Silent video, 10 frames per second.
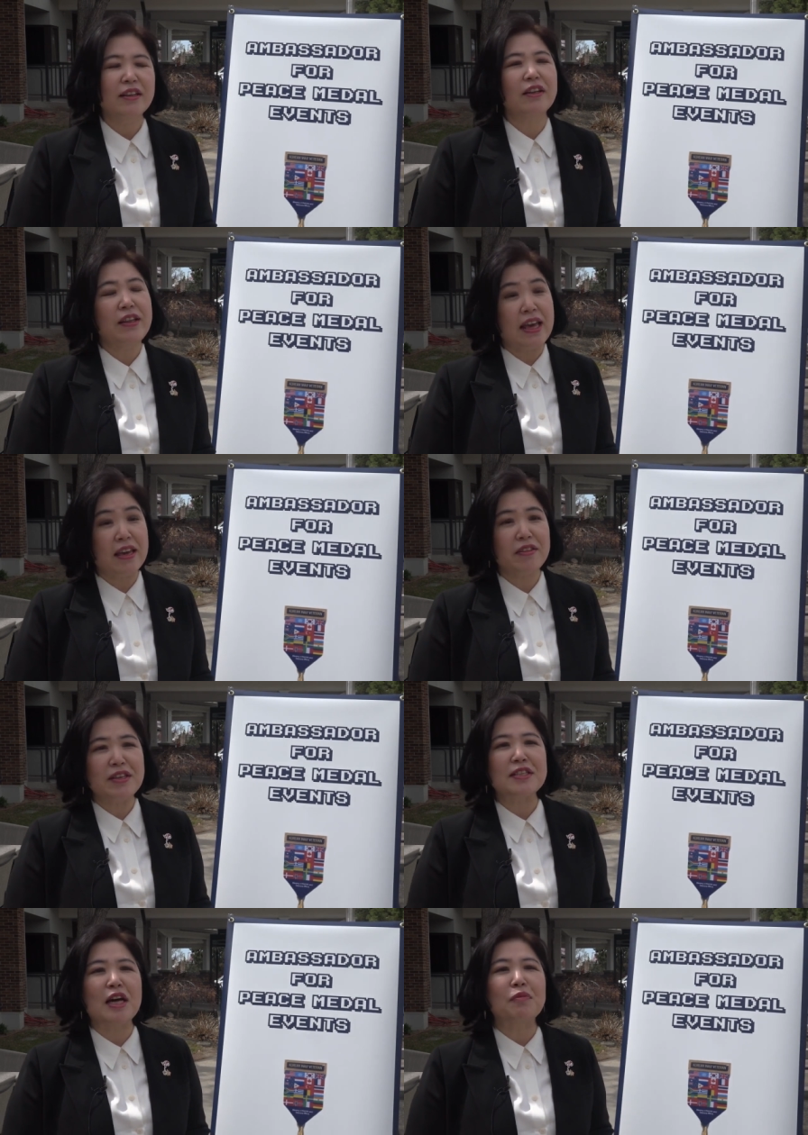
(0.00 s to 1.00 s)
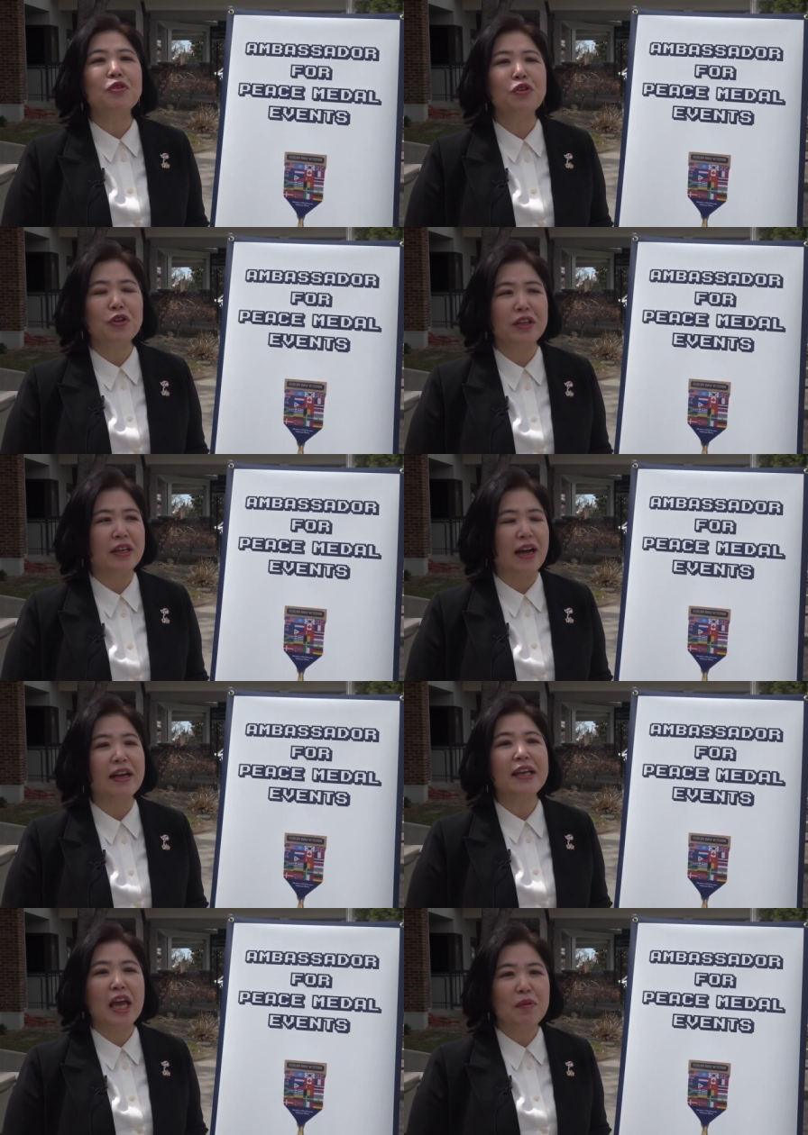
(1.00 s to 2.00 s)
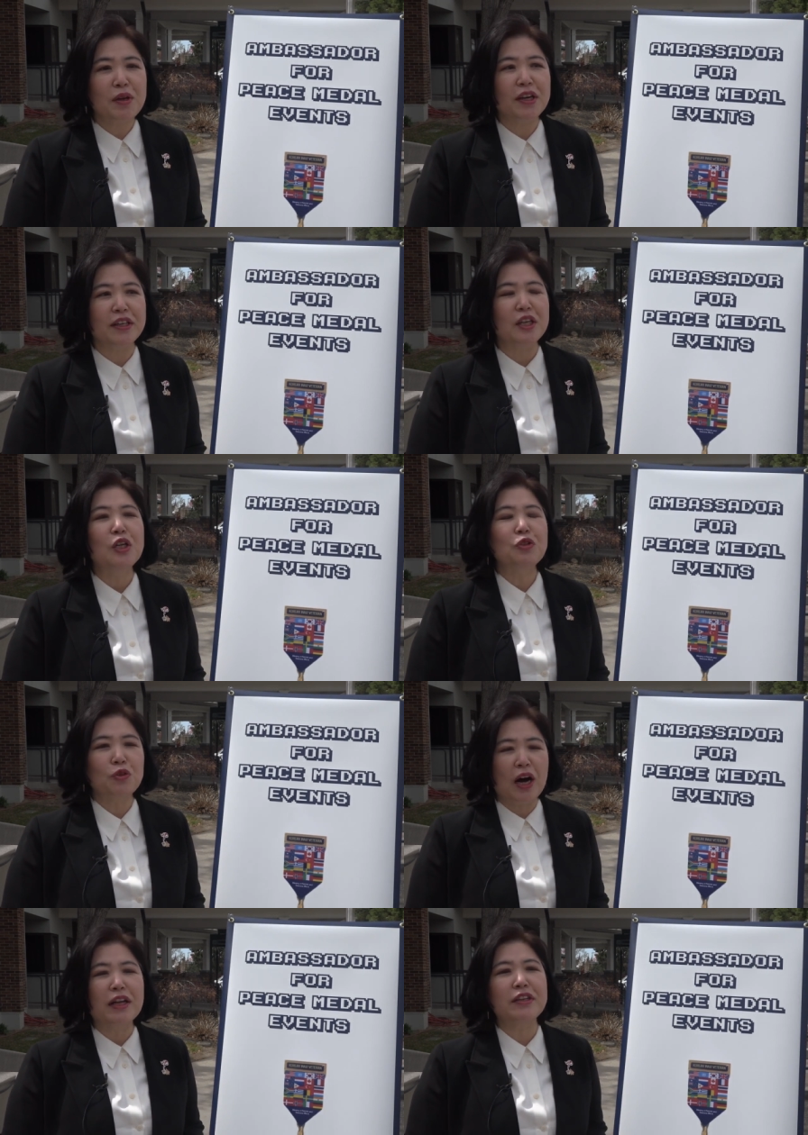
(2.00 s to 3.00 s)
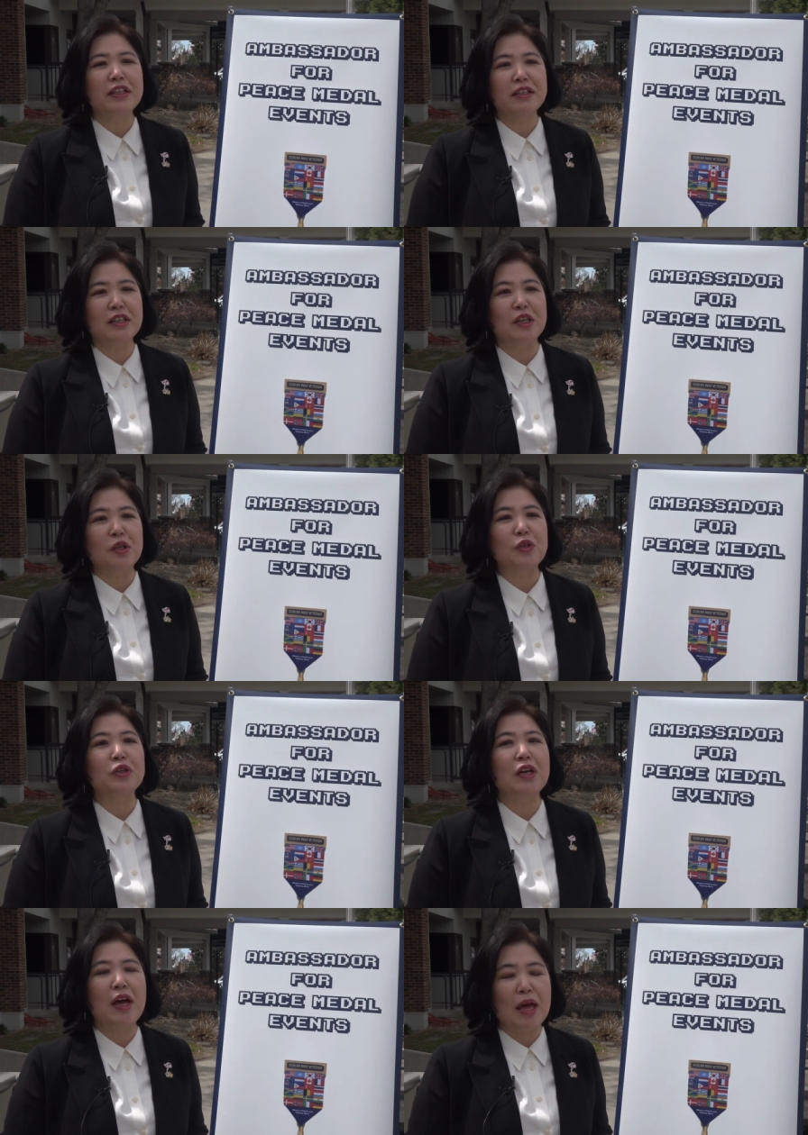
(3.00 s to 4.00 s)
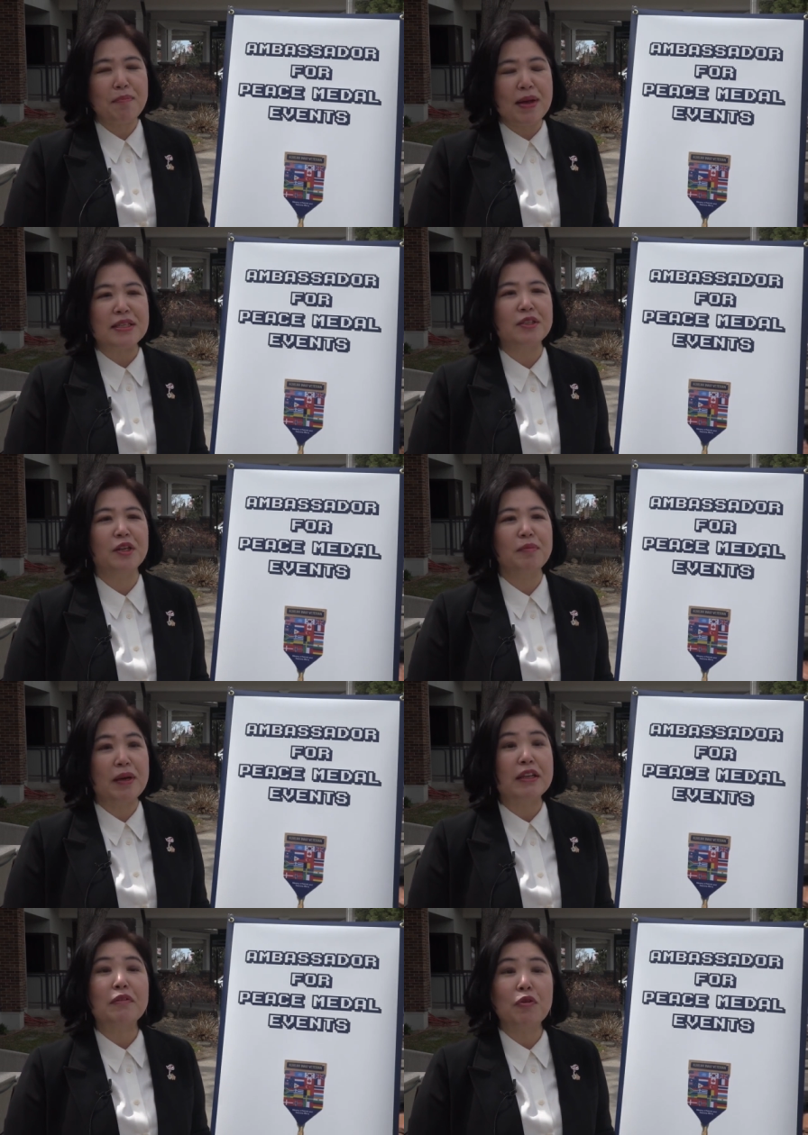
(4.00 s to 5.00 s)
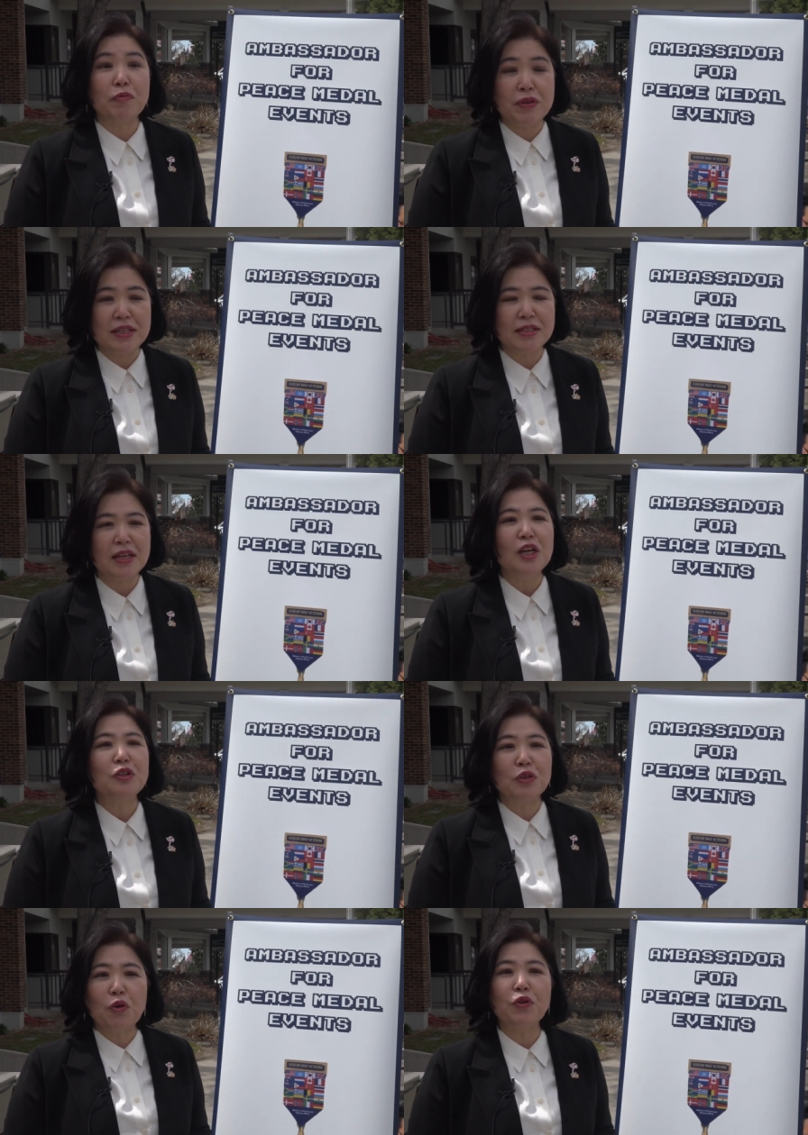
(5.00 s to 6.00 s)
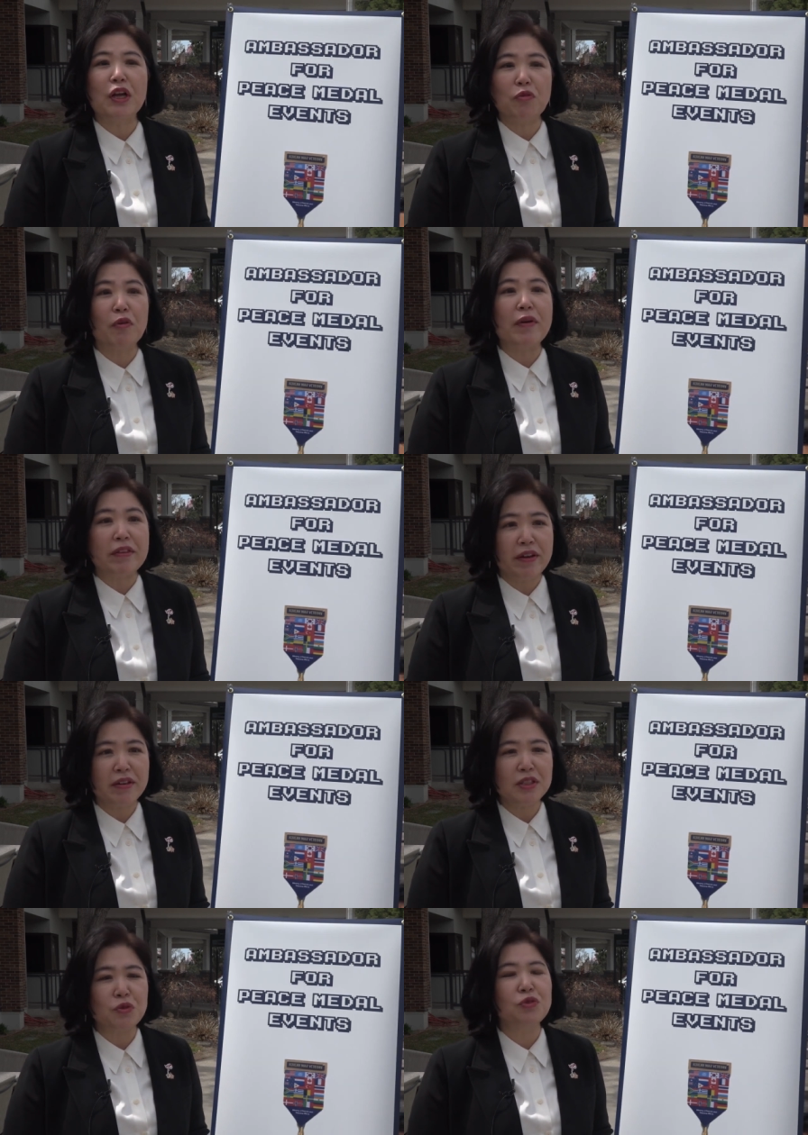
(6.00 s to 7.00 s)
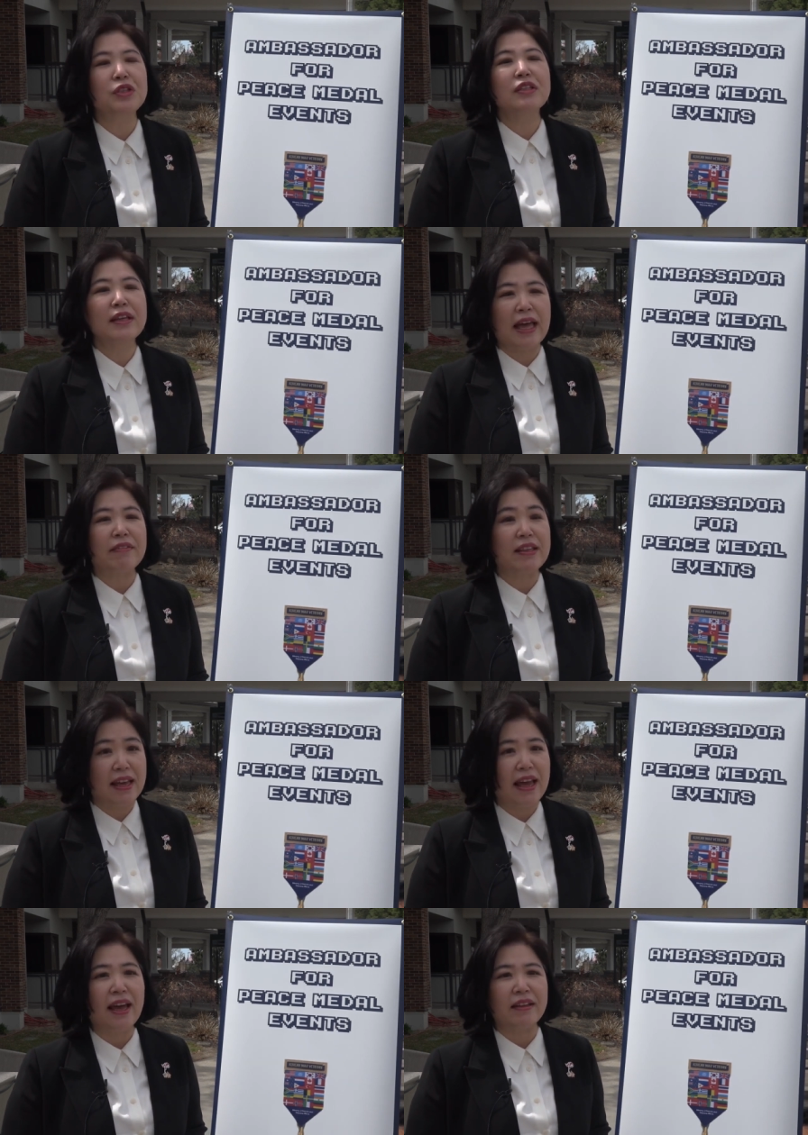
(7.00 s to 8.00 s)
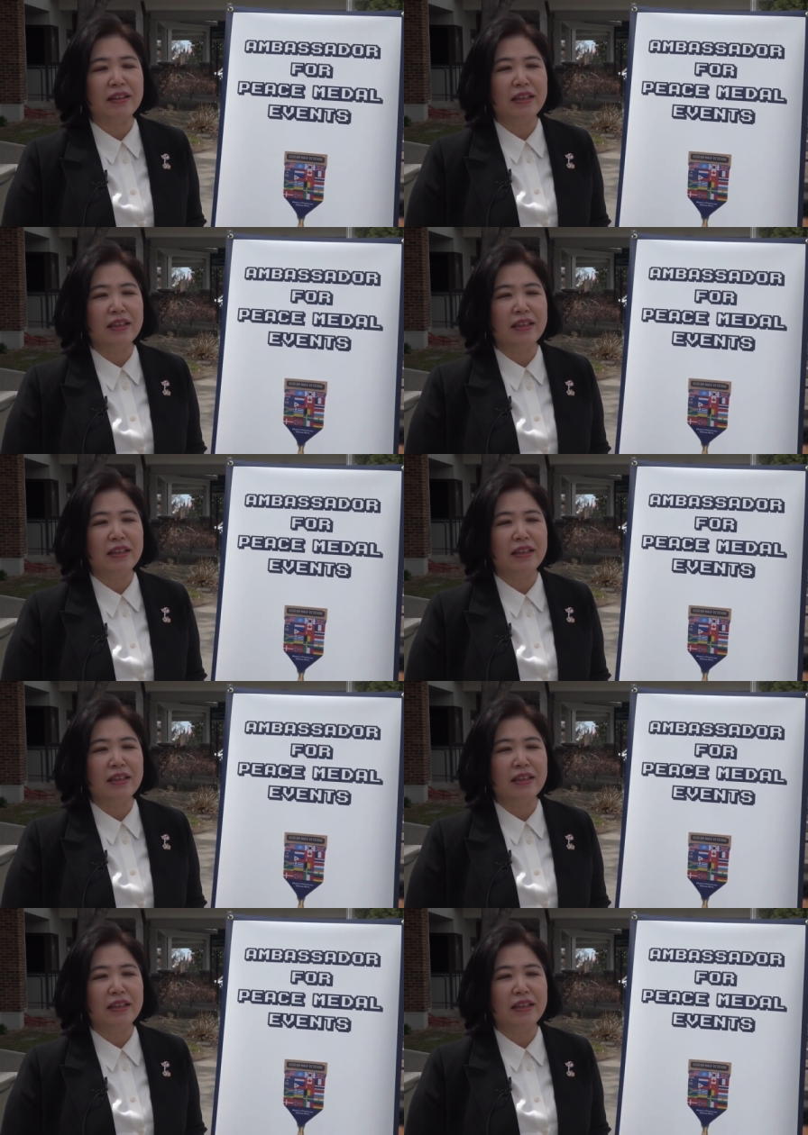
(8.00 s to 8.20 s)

The, taking this opportunity, I came here to honor the, you know, the Ambassador Medal for Peace to Korean War veterans who didn't get yet